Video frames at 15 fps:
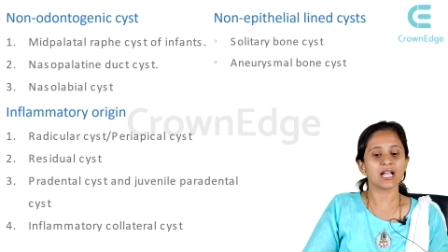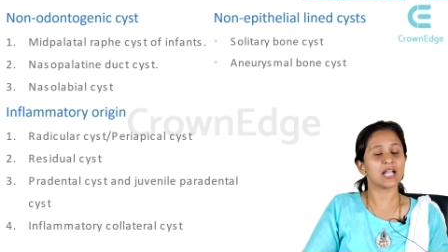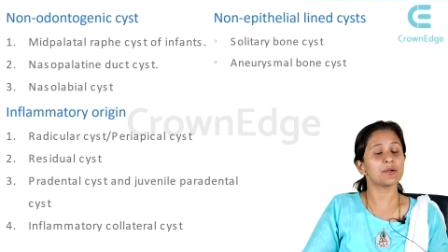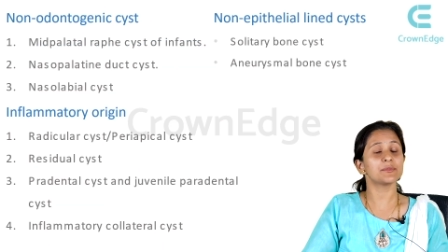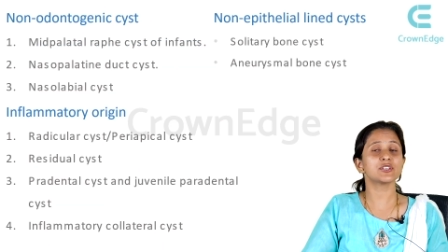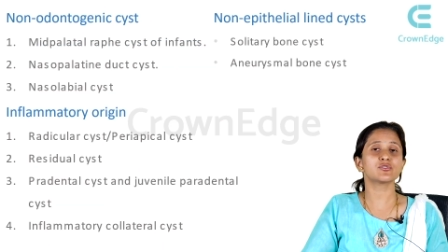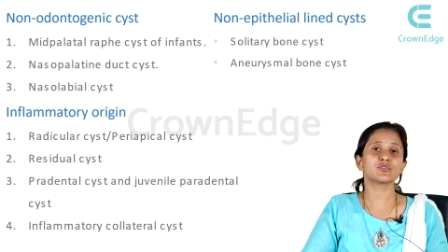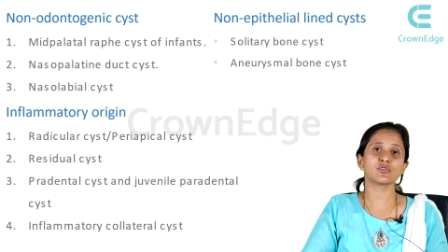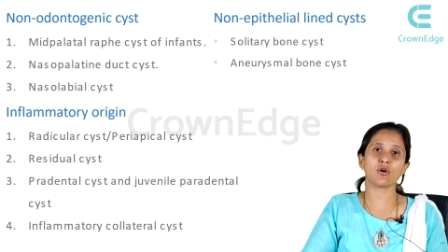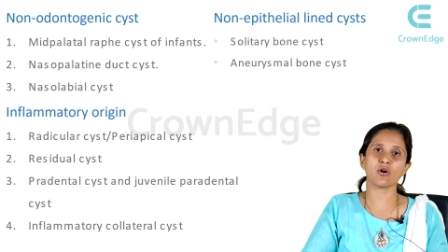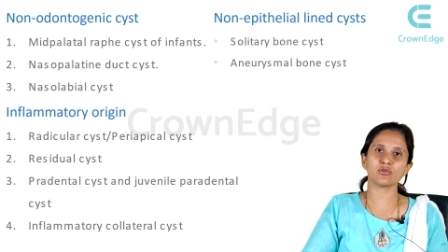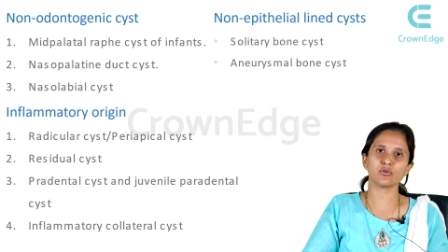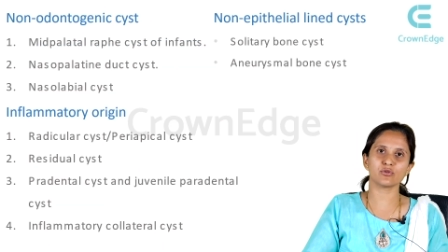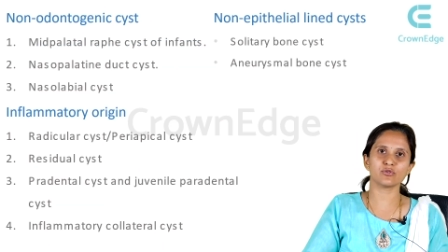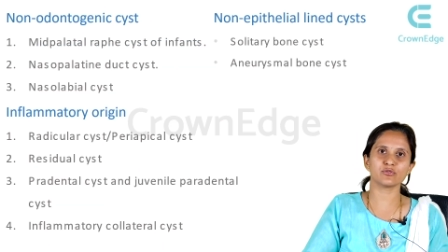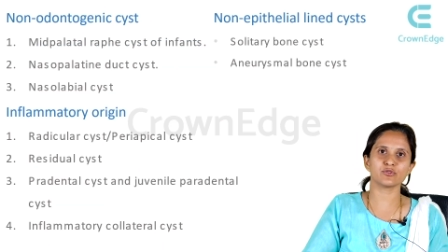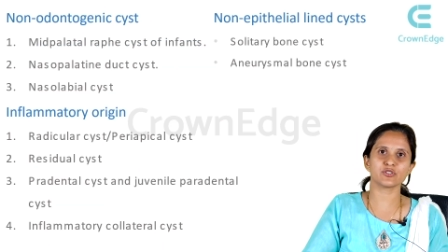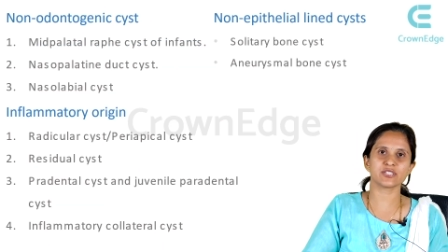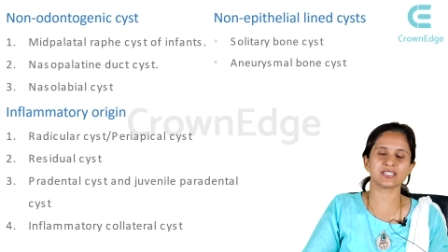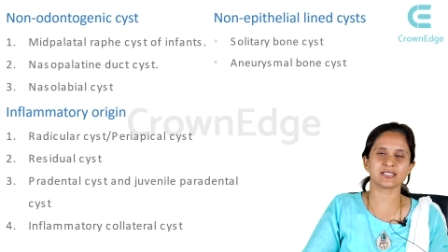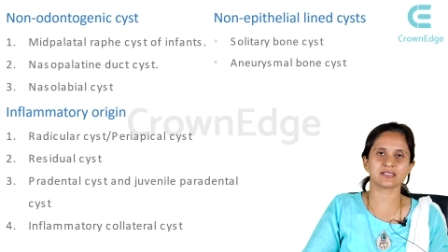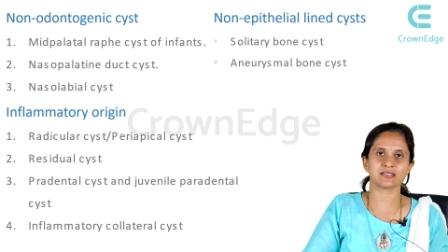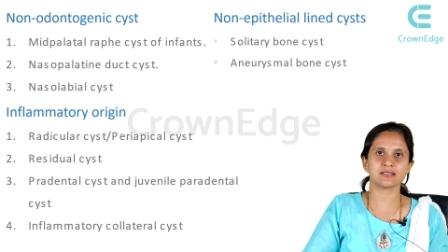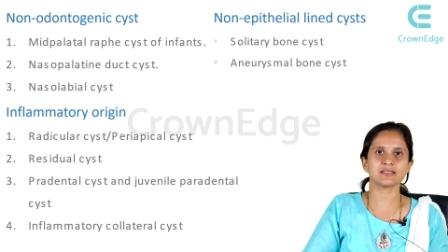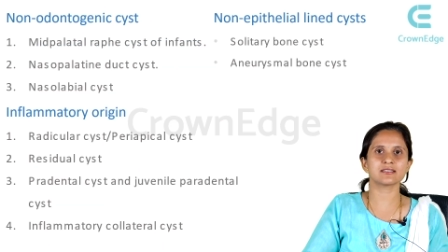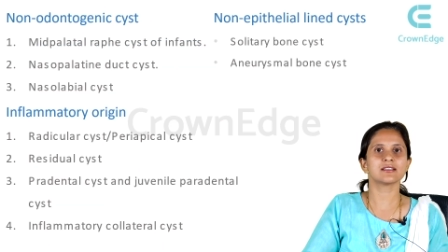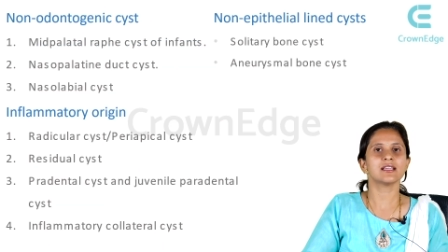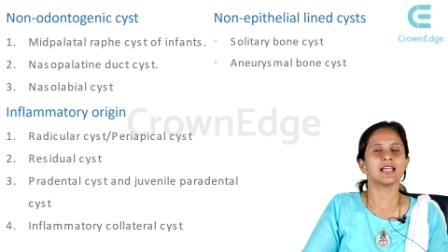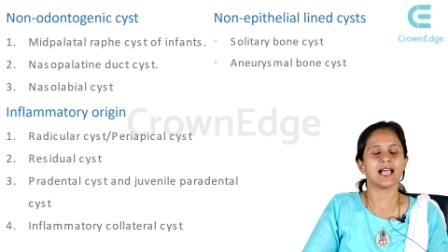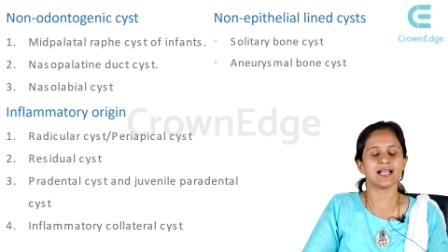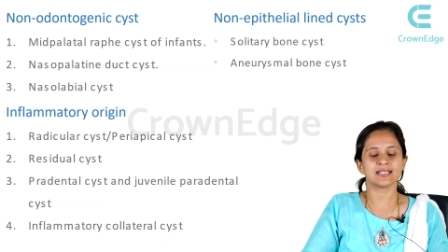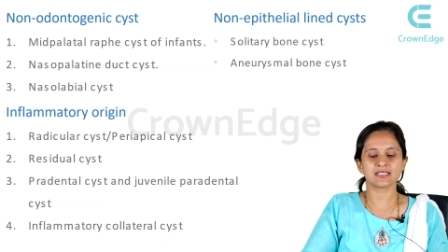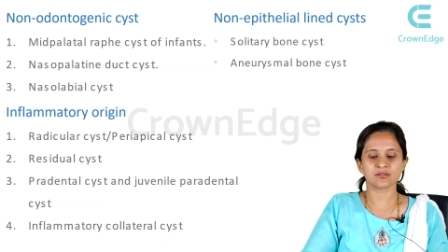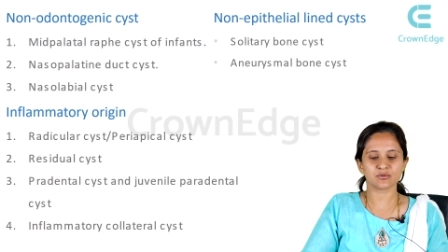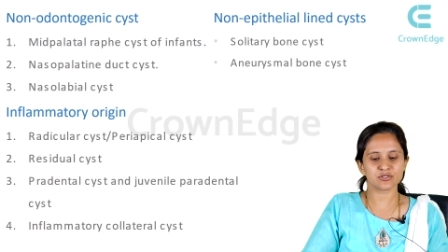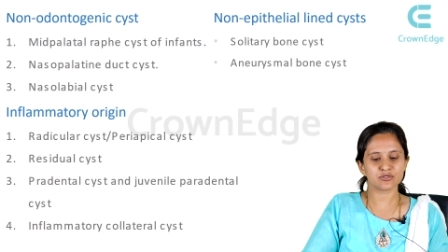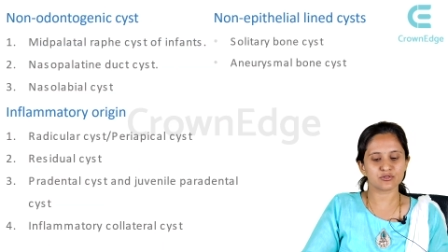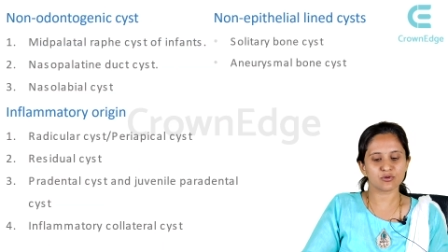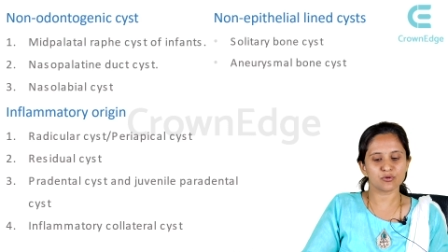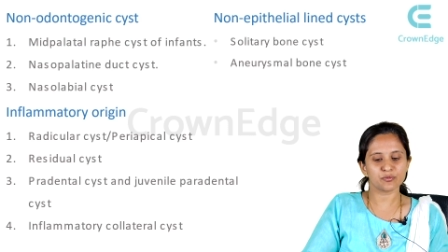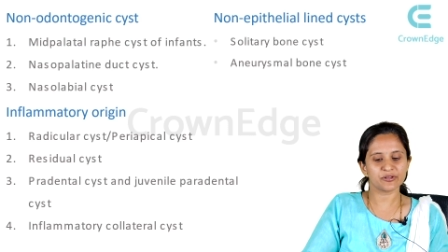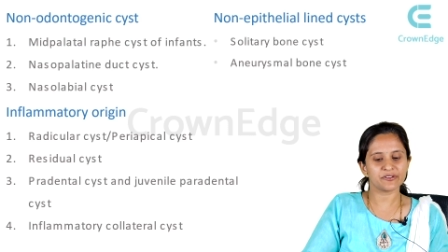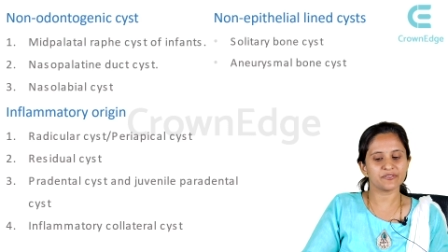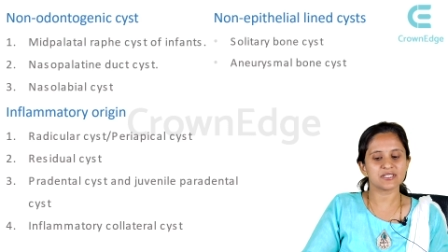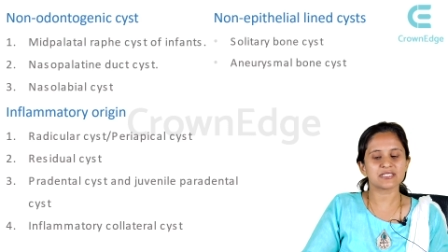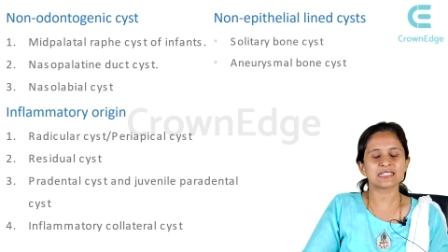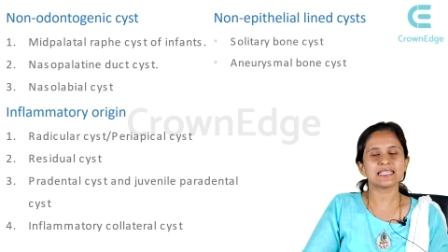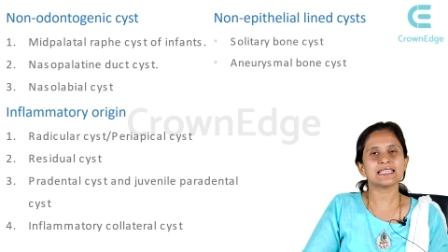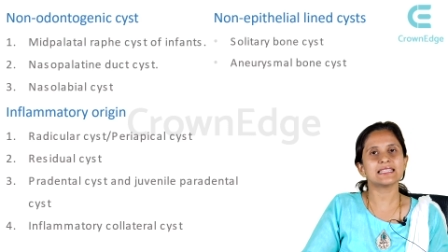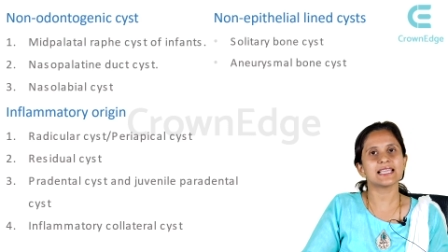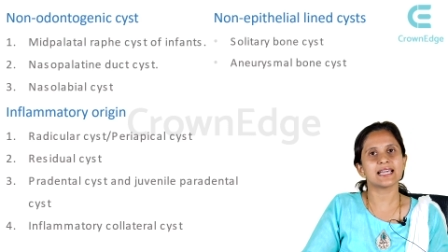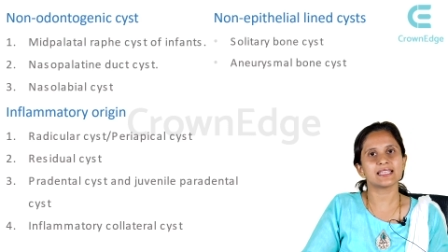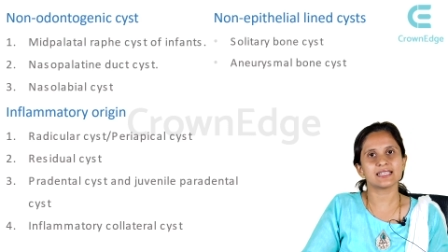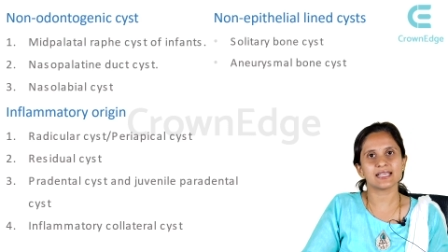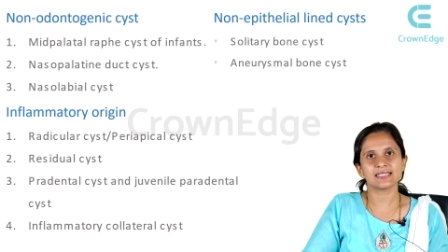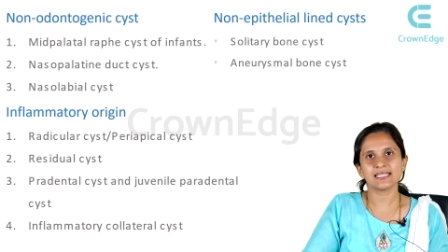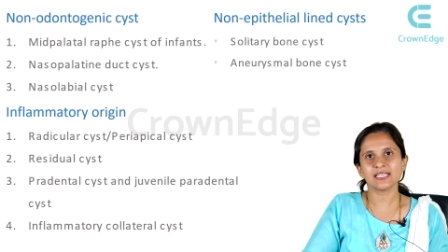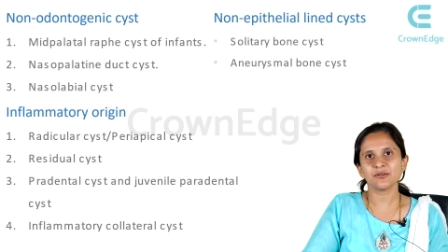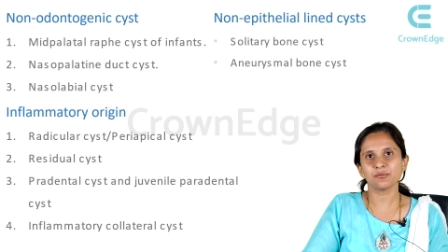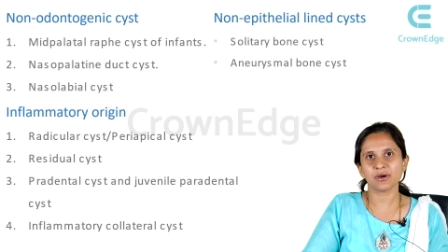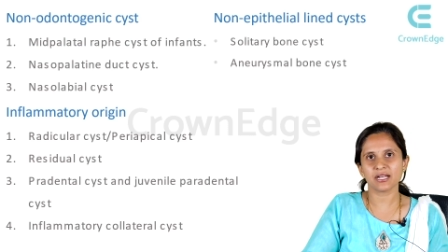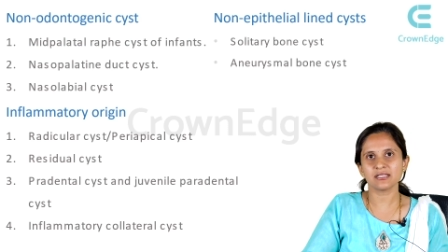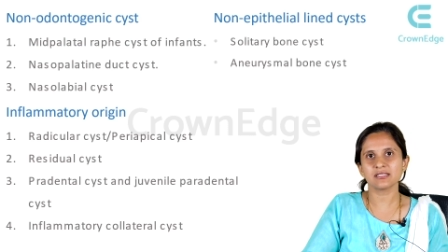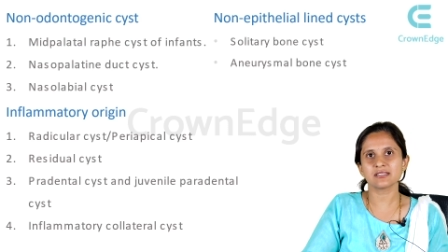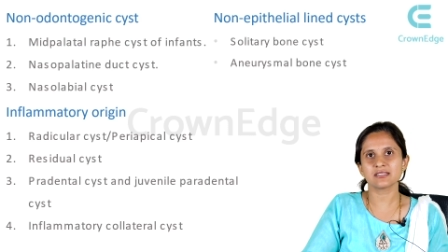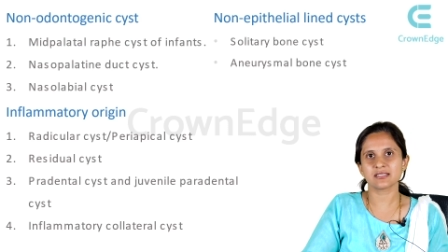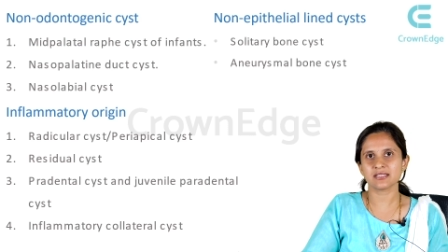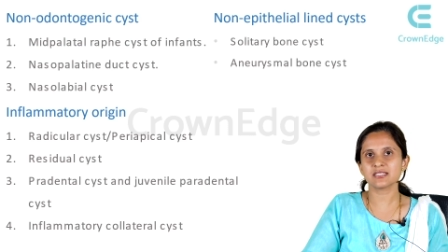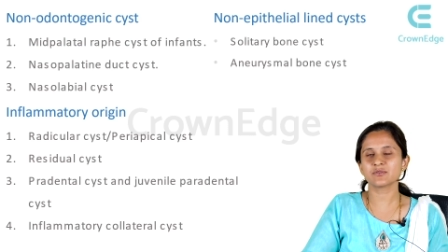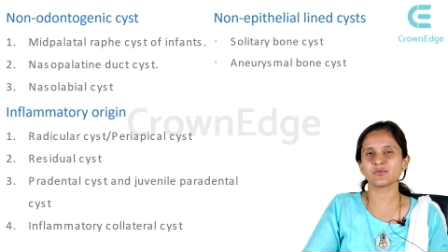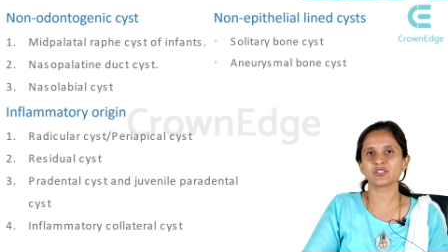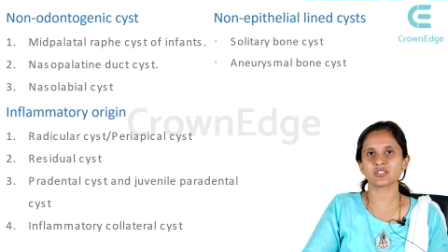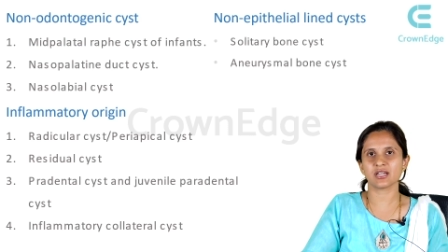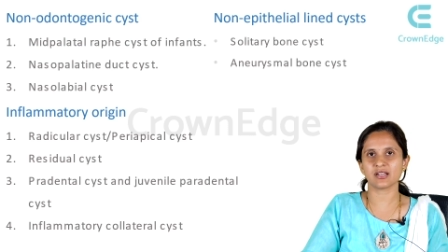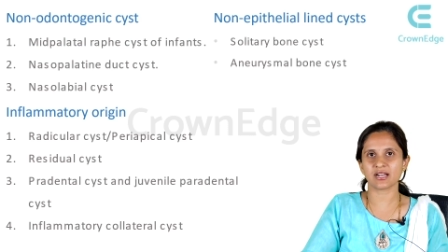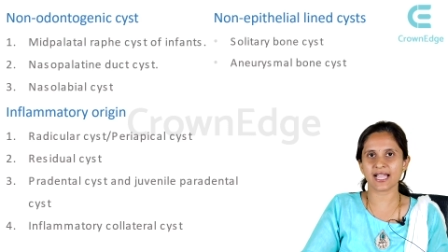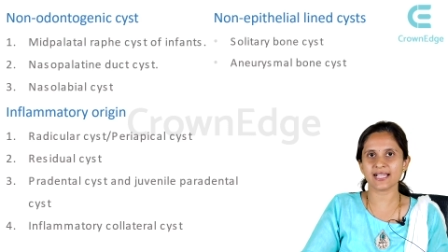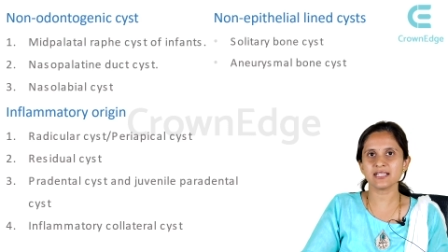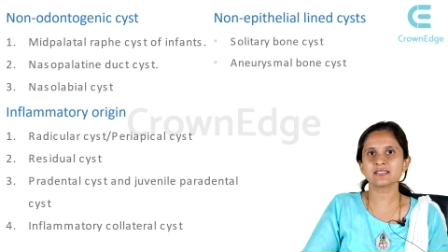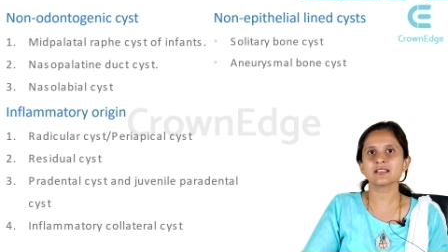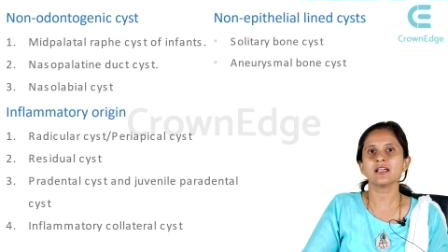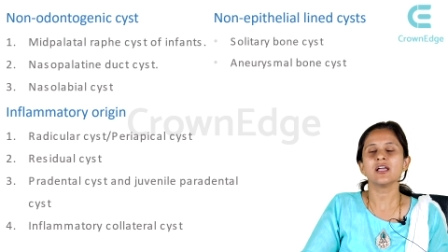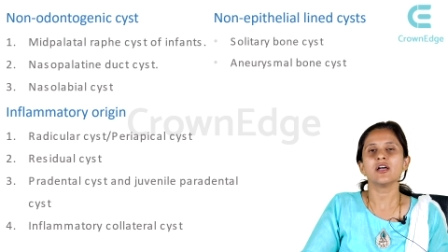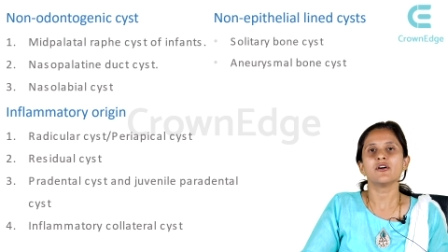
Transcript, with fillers: Coming to non-odontogenic cysts, as it was told previously, they are nothing but the cysts which arise